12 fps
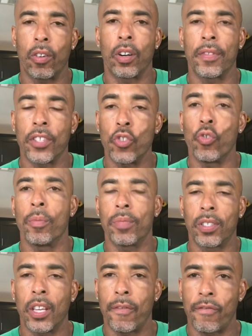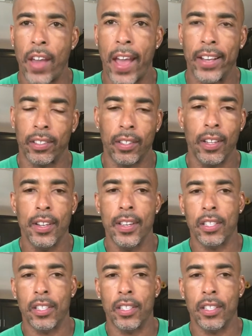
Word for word: or UMC fast.